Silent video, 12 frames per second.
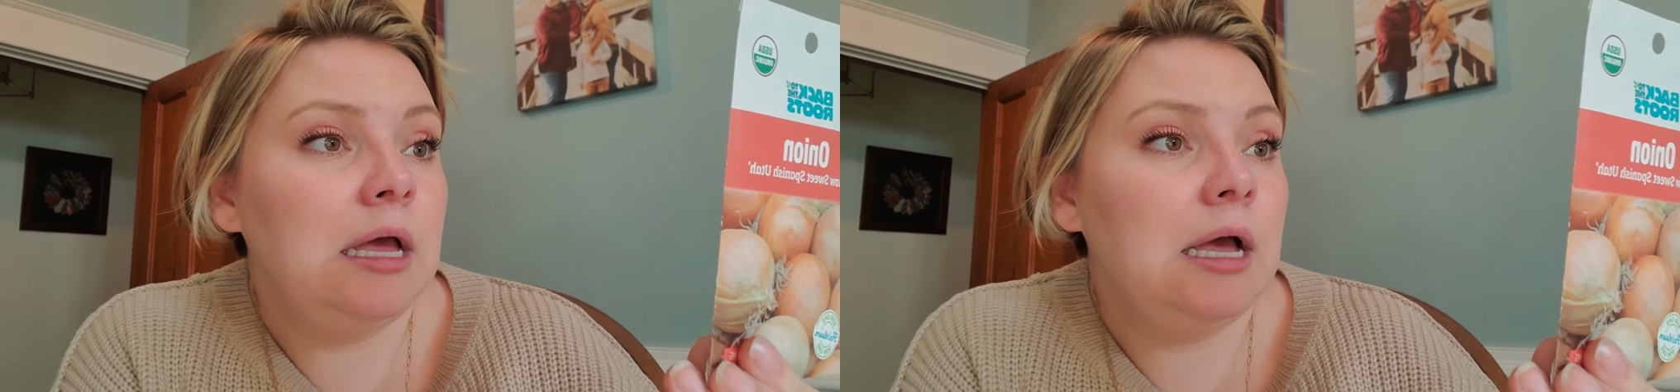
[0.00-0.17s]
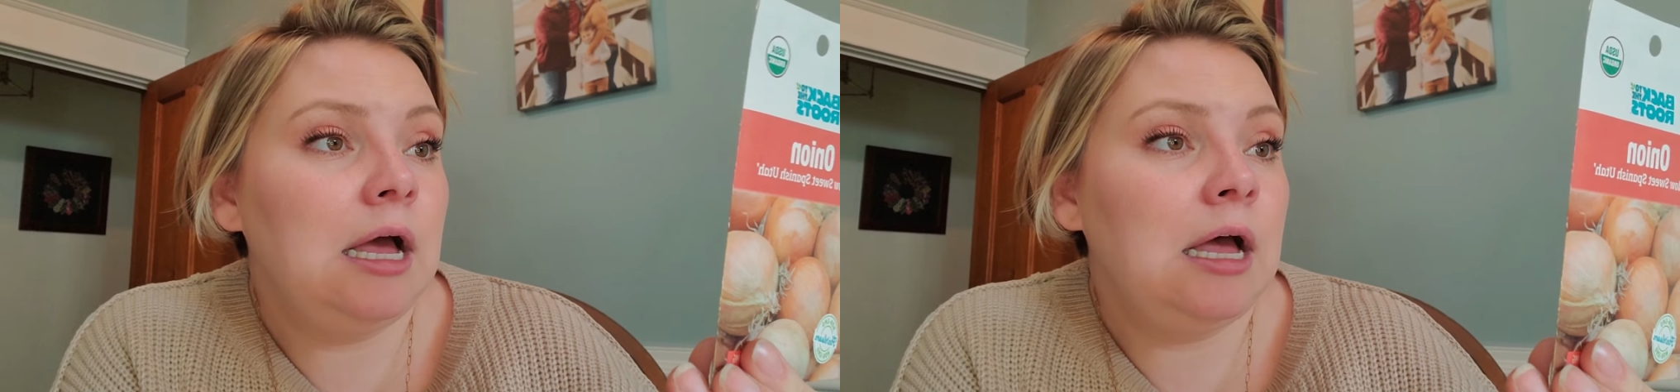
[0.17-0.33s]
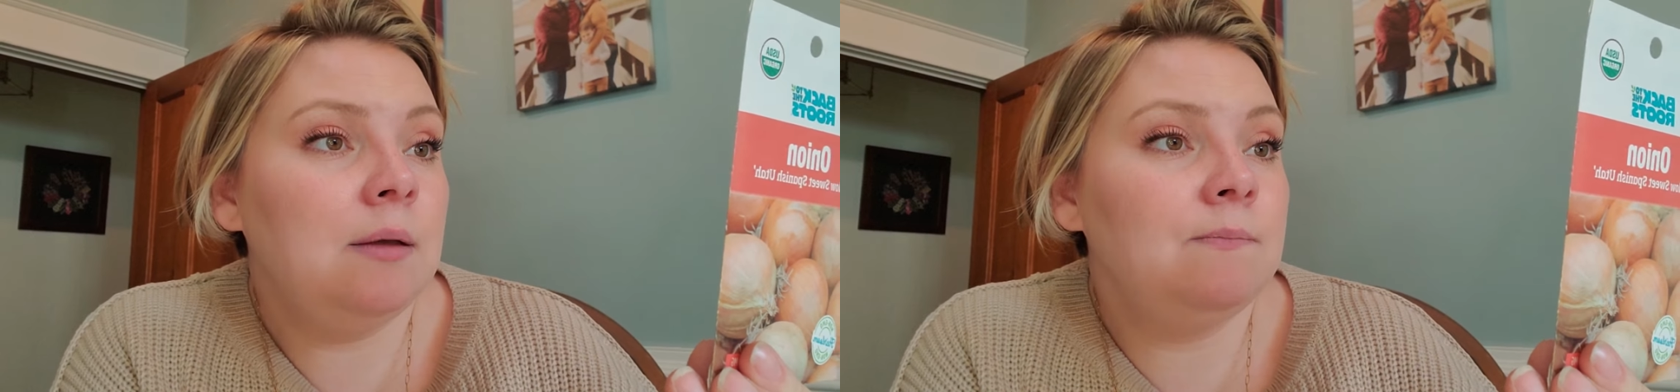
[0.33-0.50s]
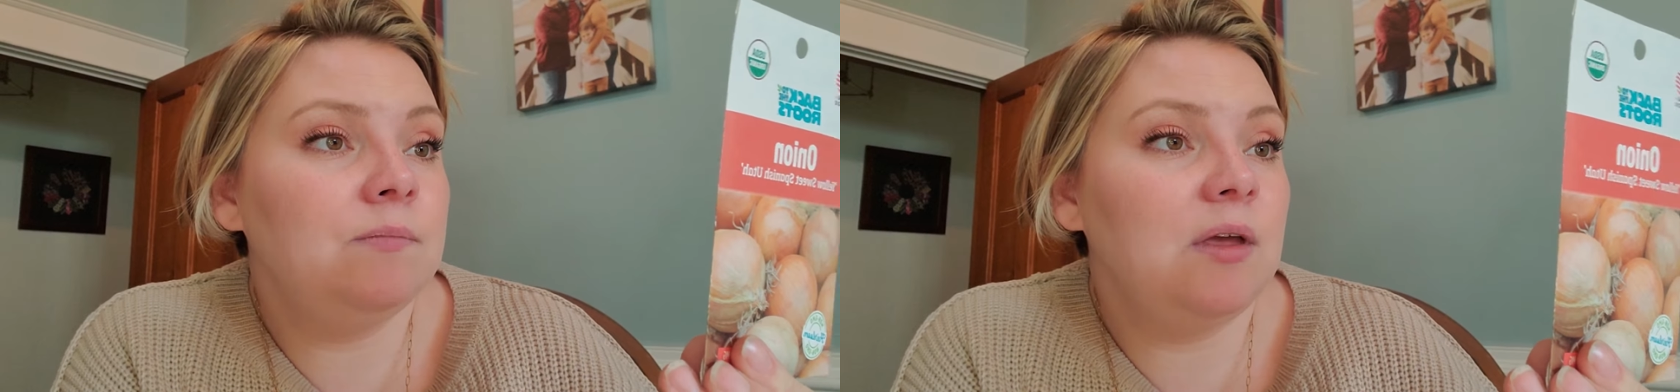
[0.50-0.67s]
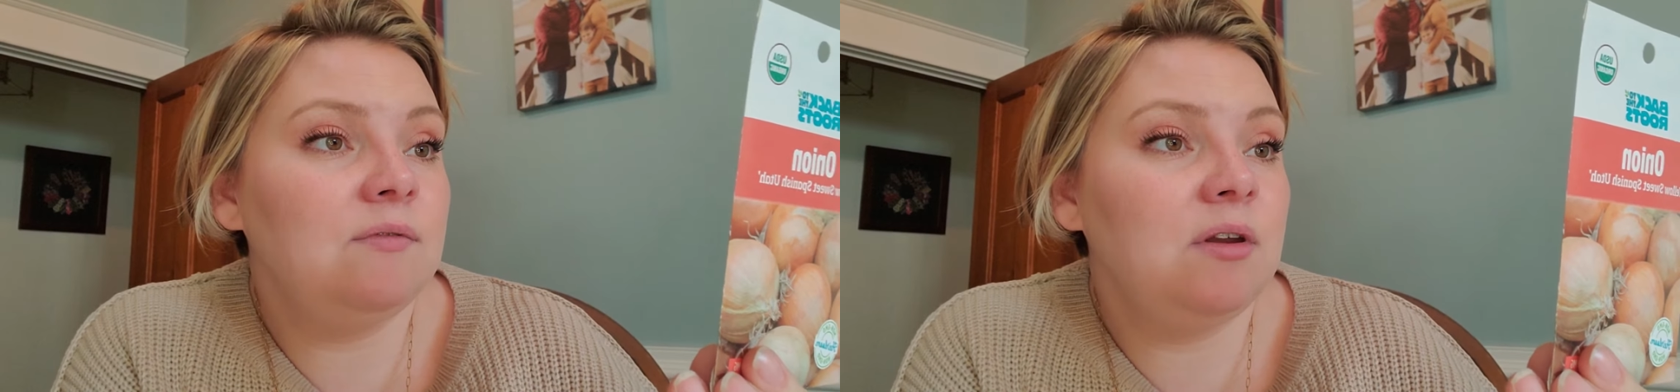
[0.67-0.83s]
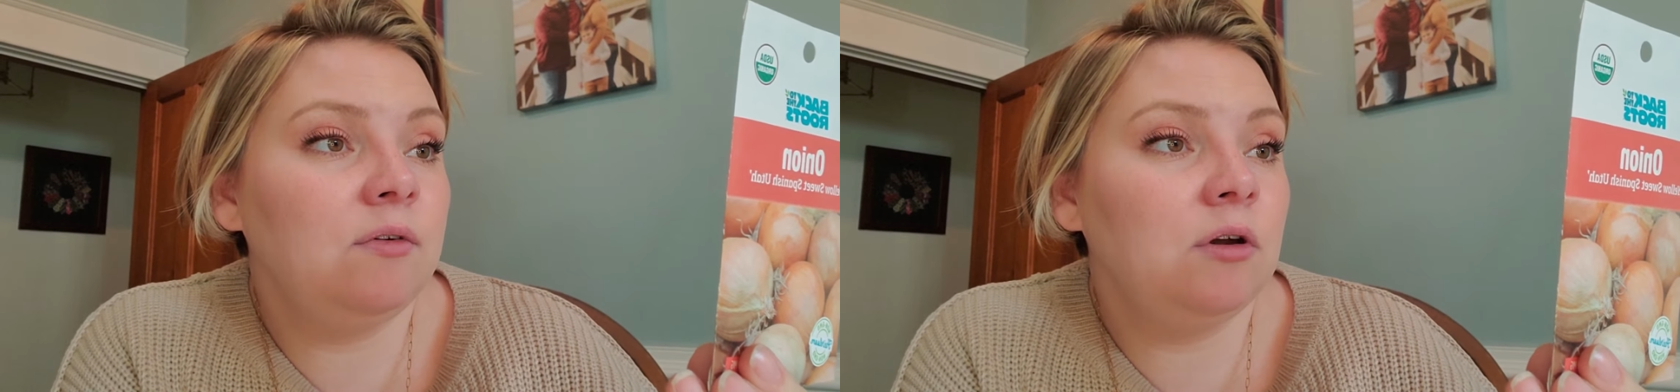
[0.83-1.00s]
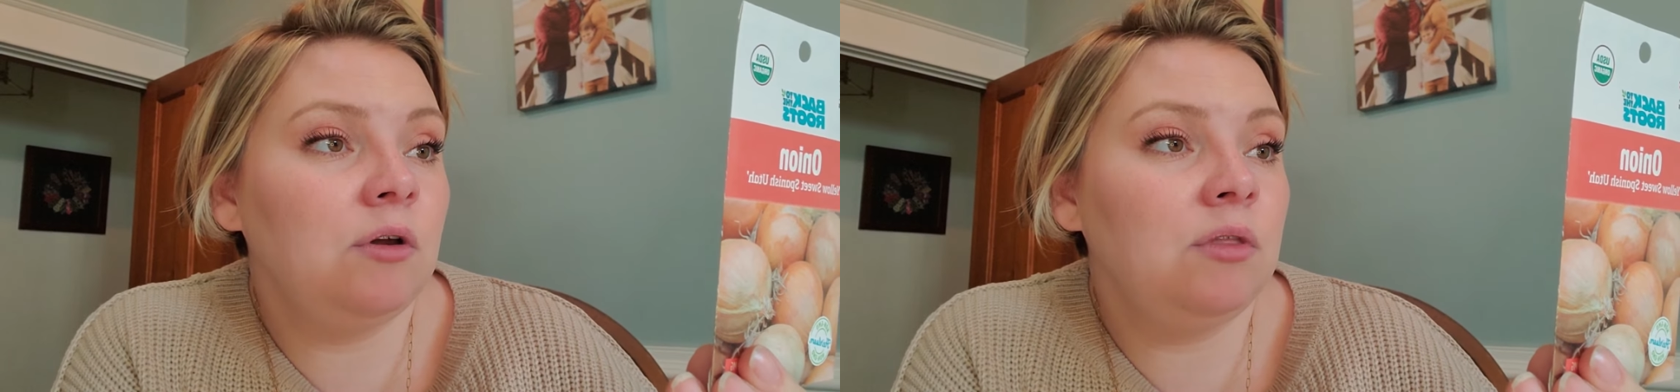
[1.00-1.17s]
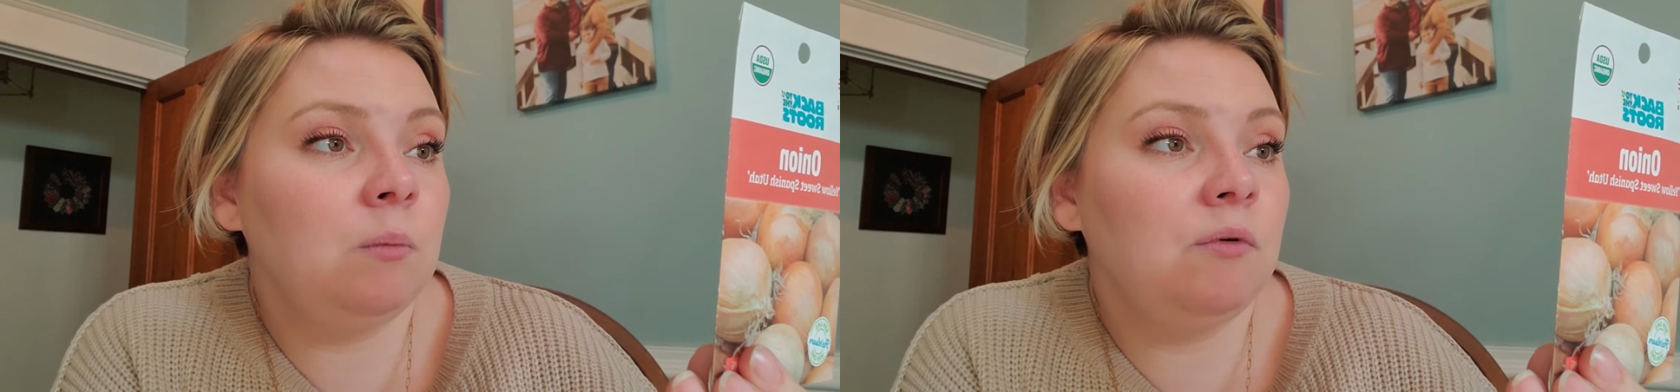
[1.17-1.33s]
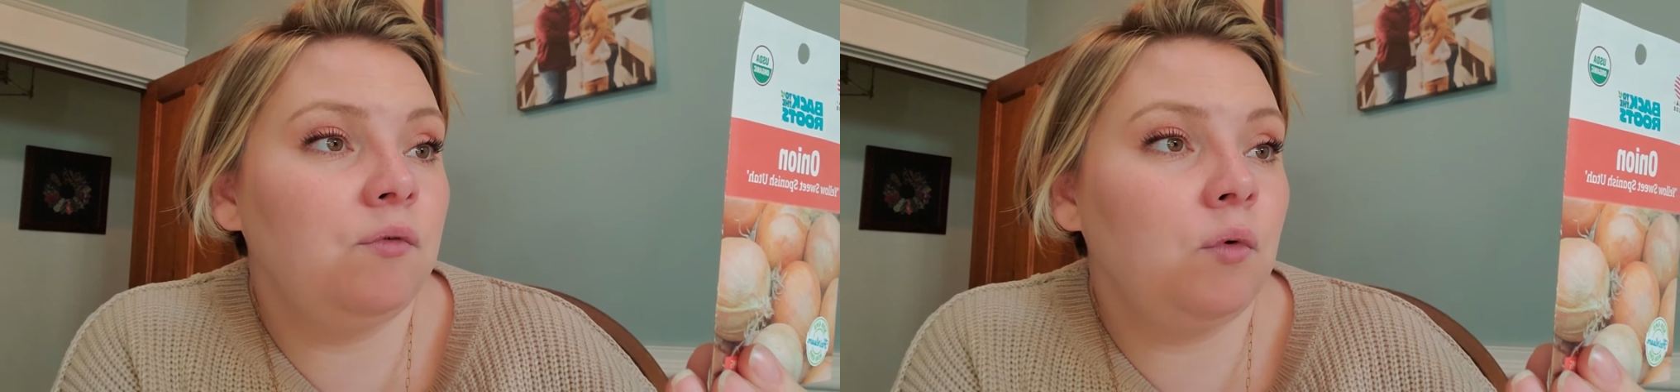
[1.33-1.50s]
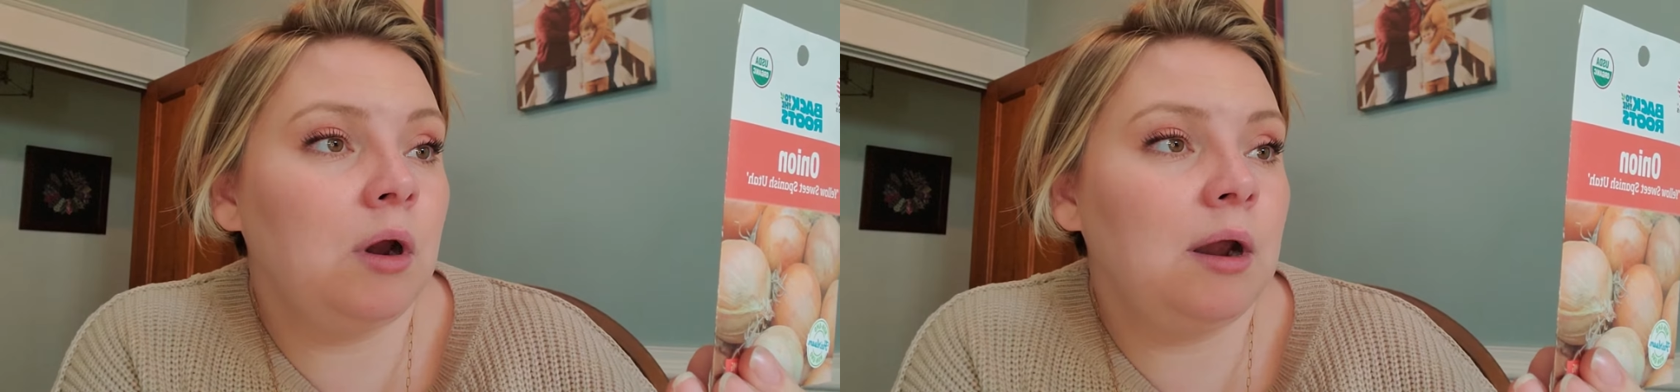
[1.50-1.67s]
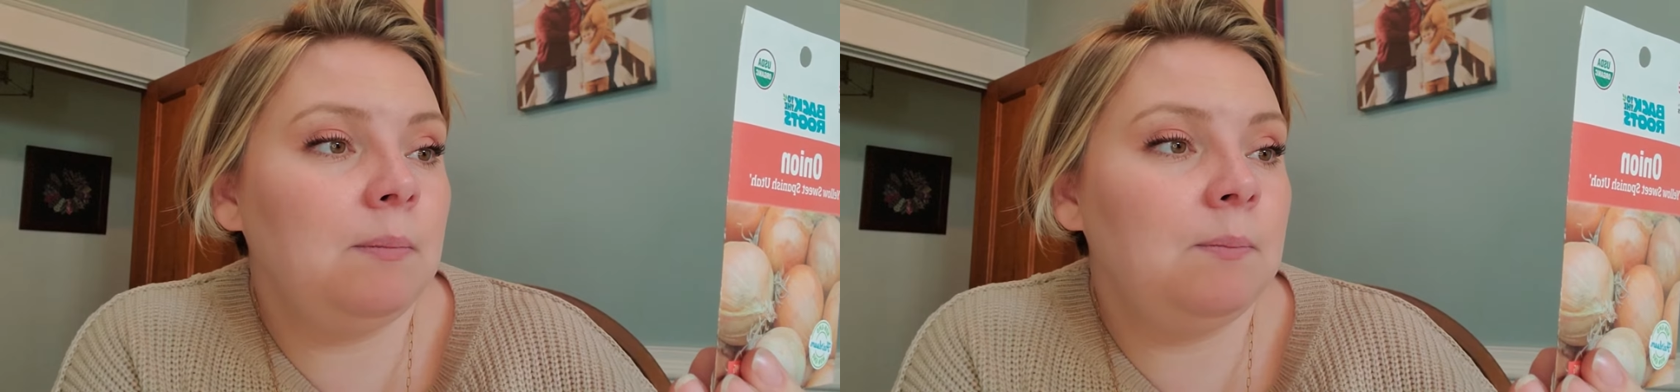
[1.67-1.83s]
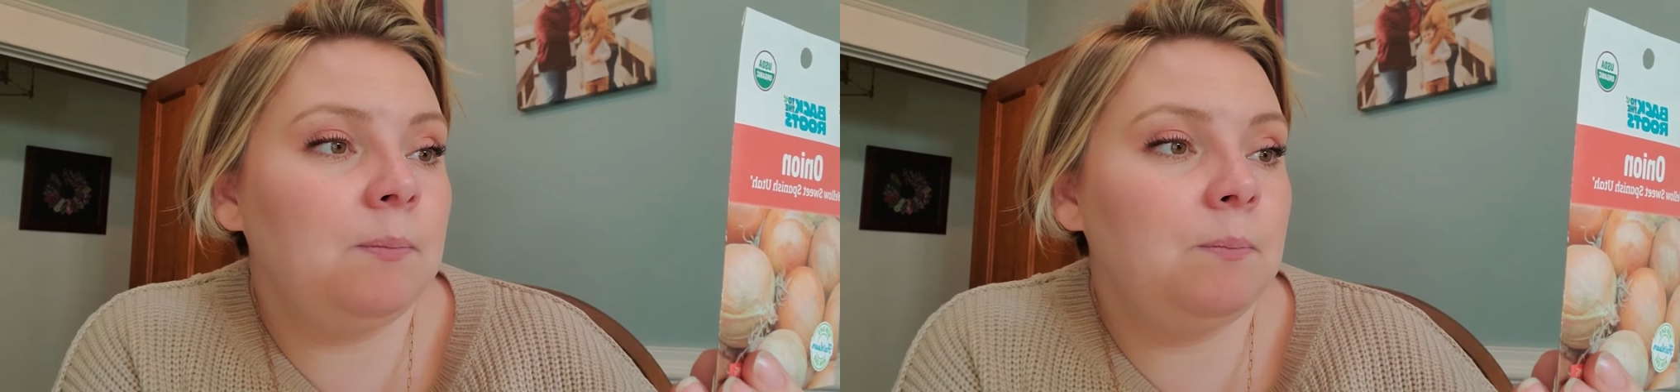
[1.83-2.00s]
I've never grown them
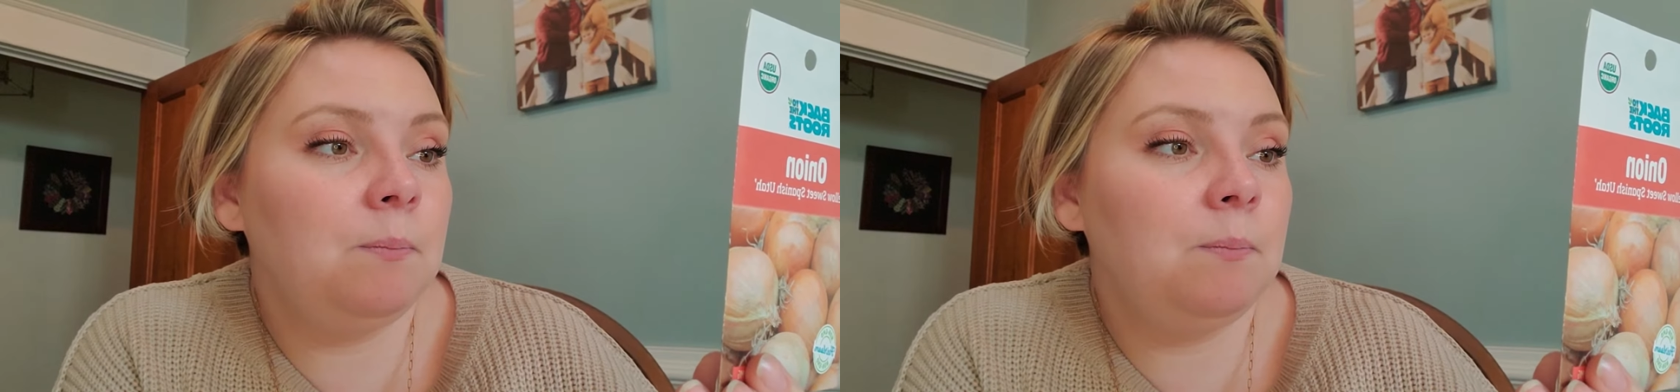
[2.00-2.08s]
before,